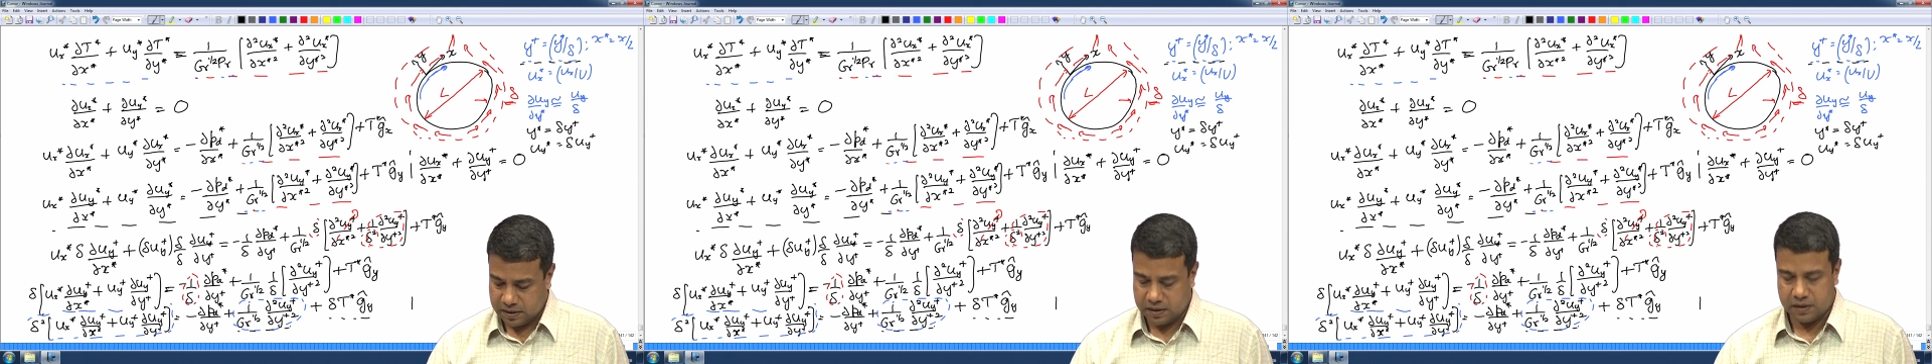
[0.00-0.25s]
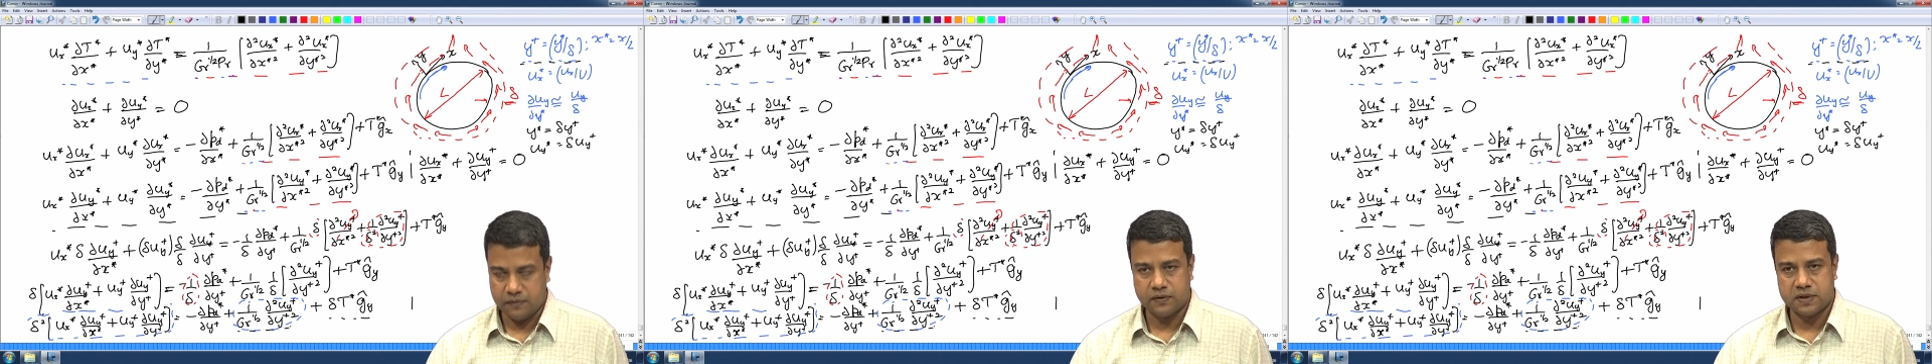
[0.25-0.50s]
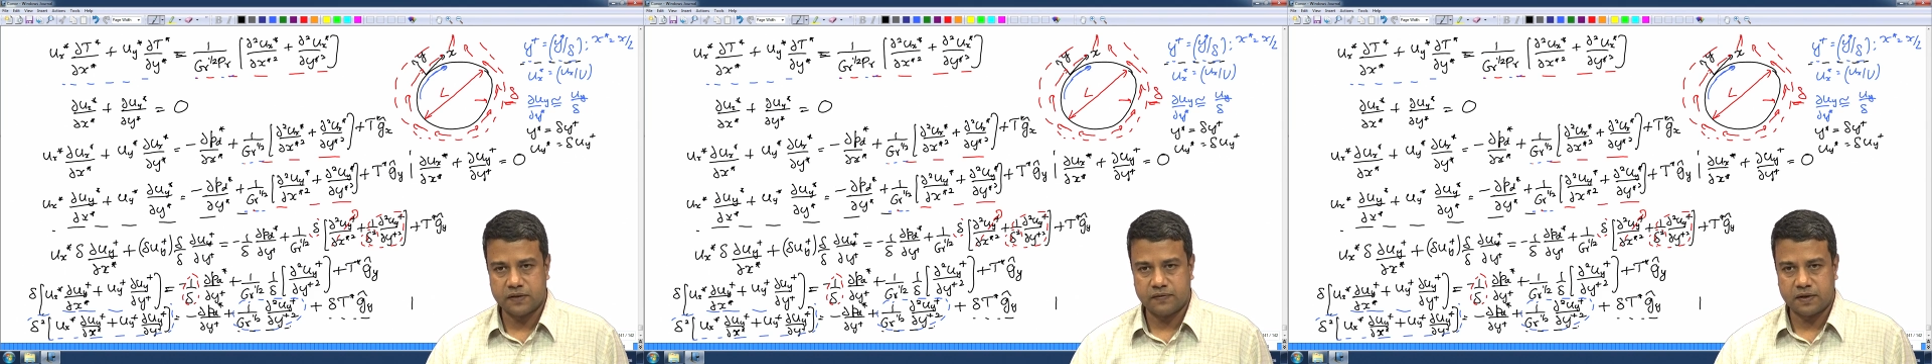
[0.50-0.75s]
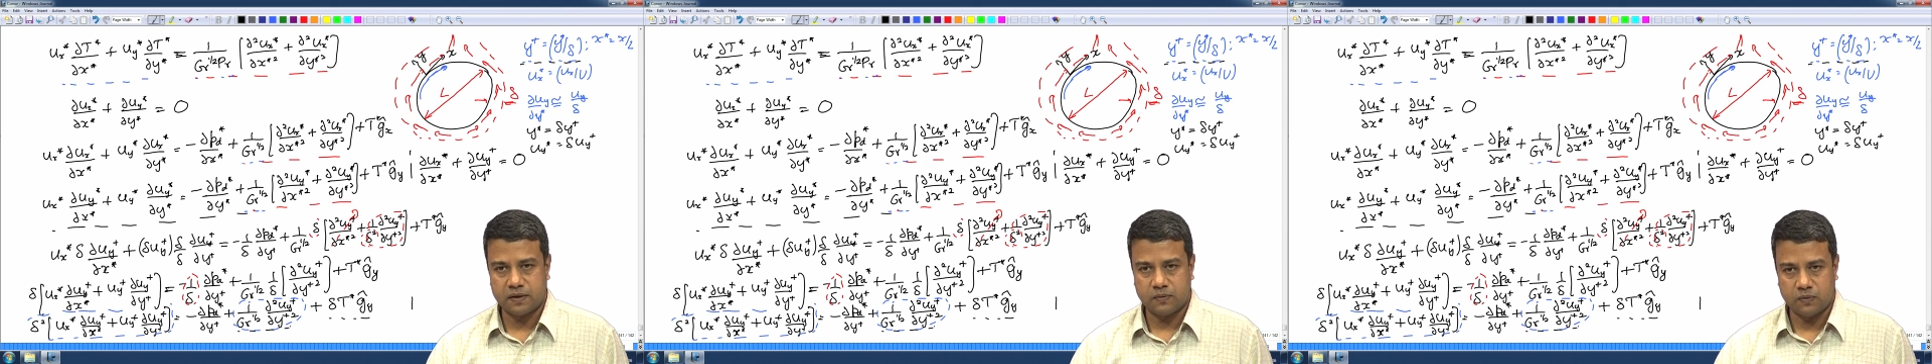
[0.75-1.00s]
the
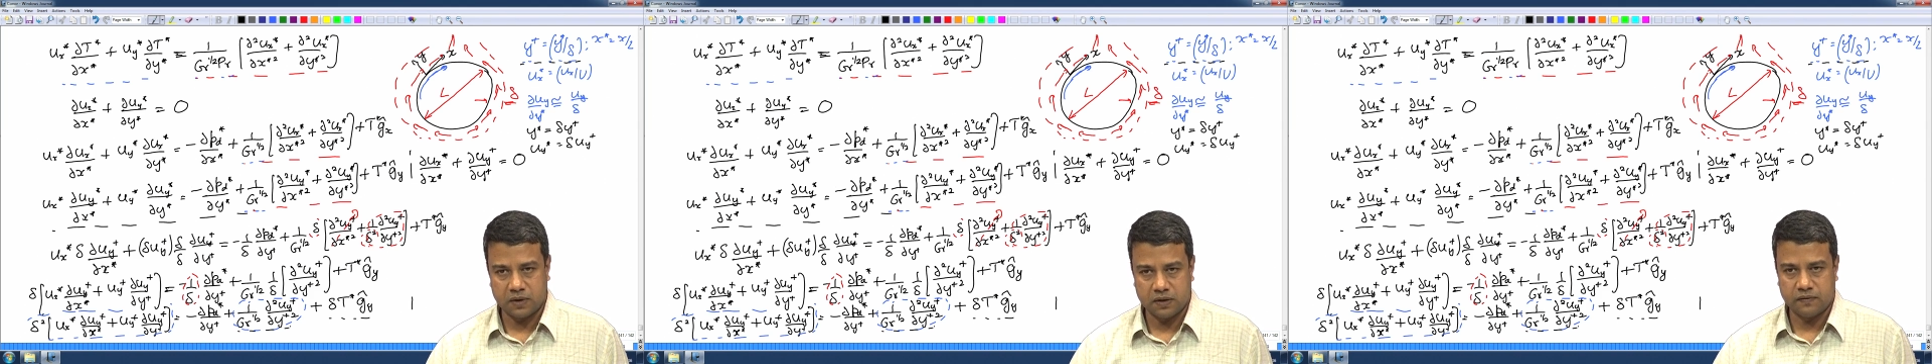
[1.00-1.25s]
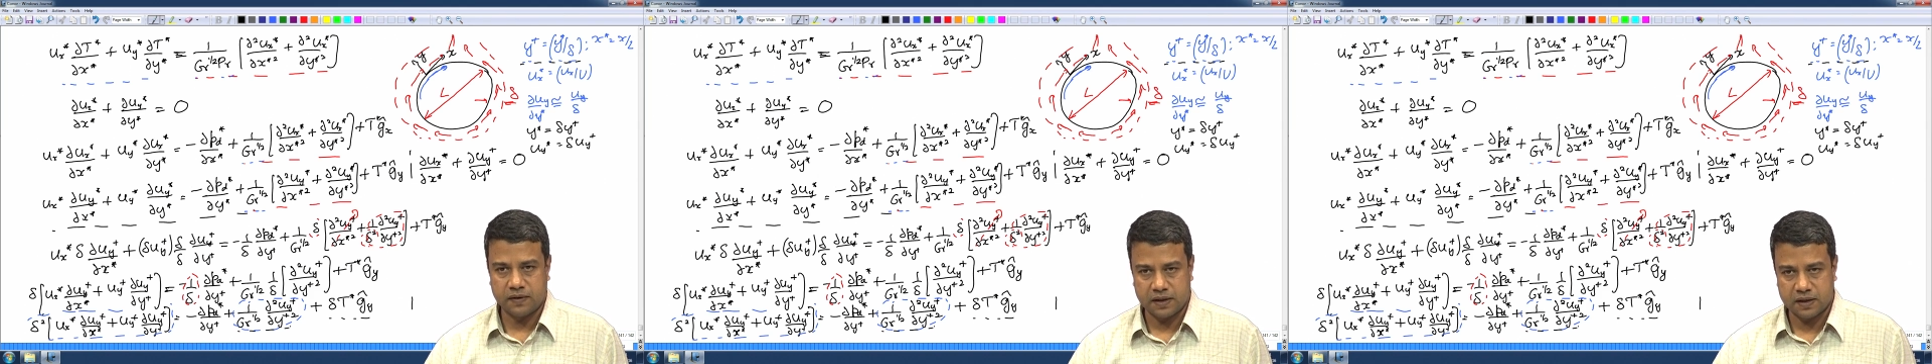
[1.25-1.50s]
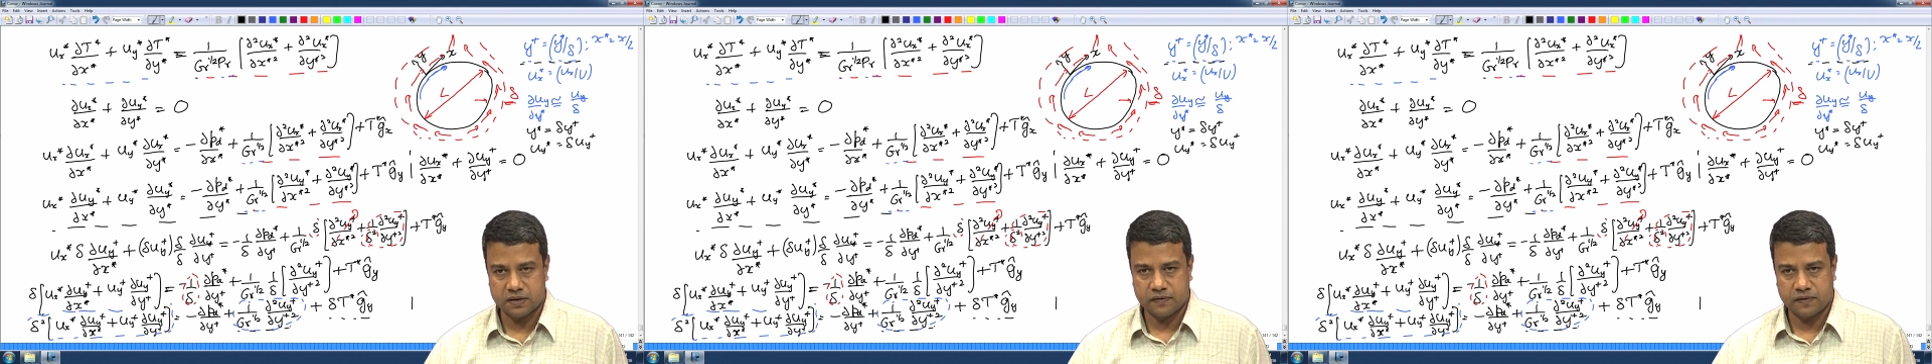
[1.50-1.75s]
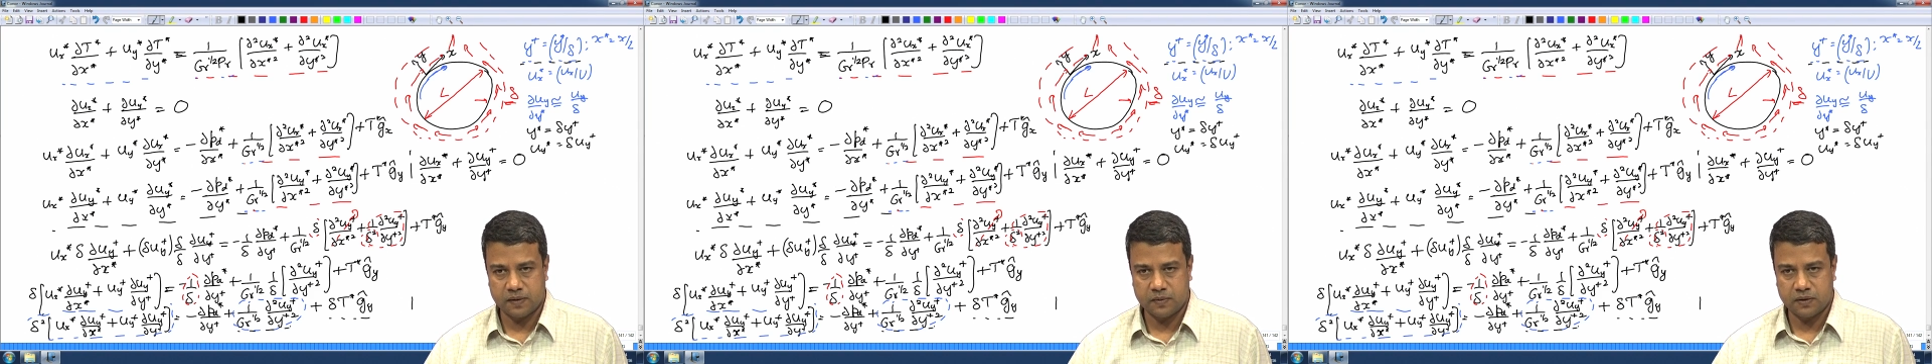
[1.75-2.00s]
diffusive term 1 over
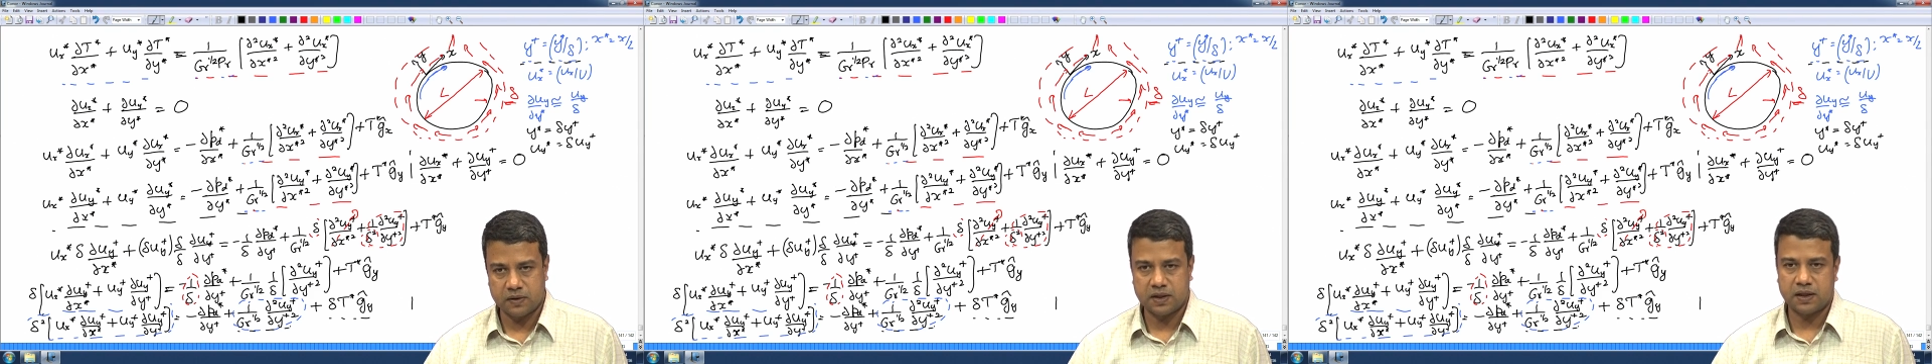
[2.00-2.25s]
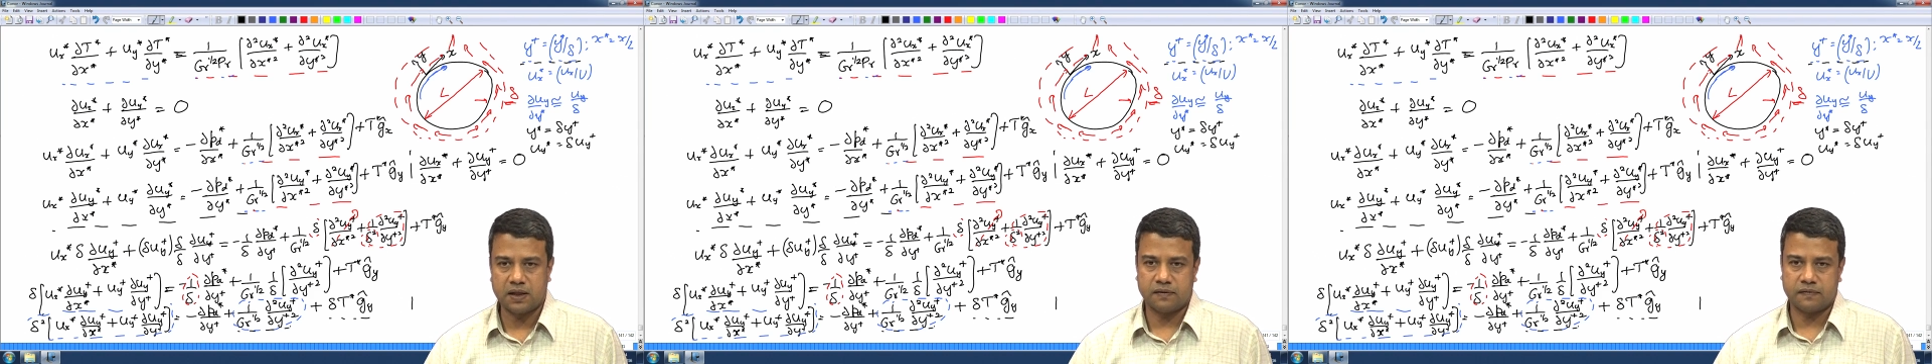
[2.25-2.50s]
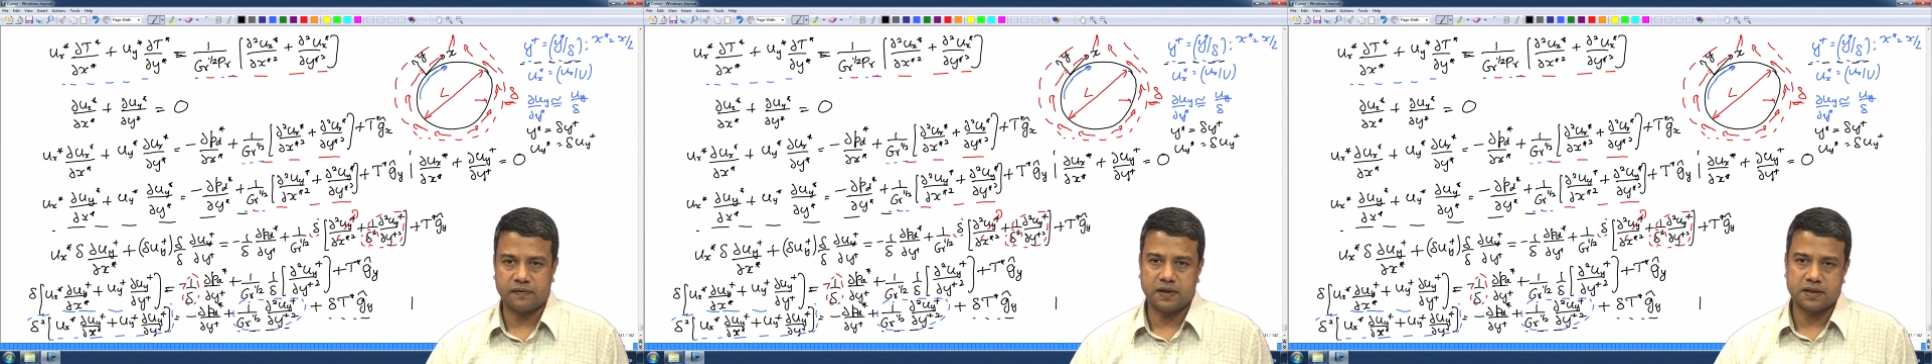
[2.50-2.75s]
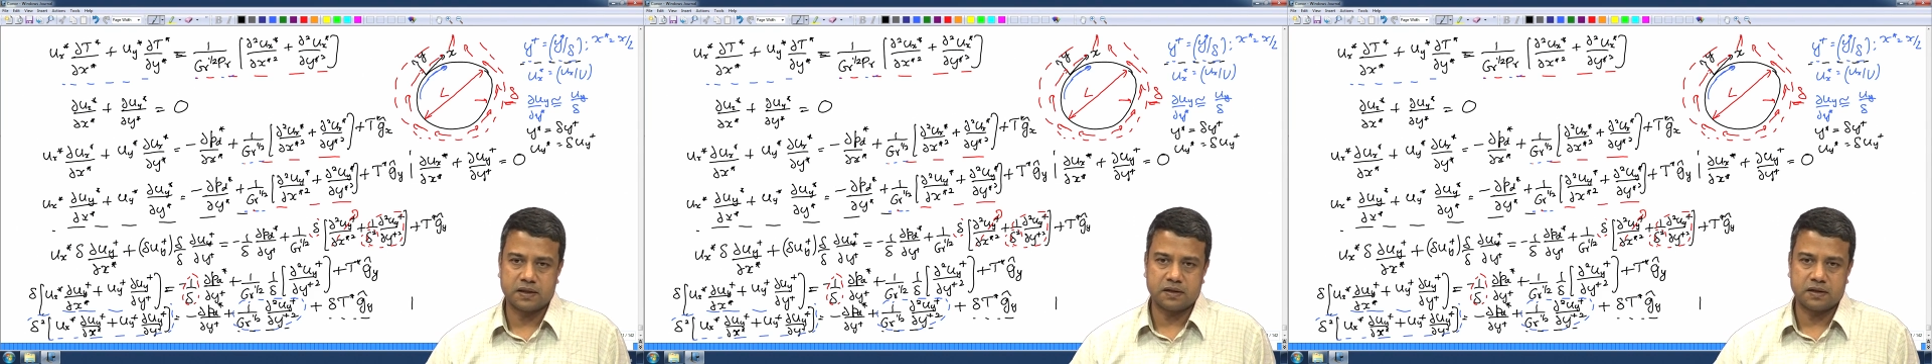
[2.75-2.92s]
Grashof number to the half, as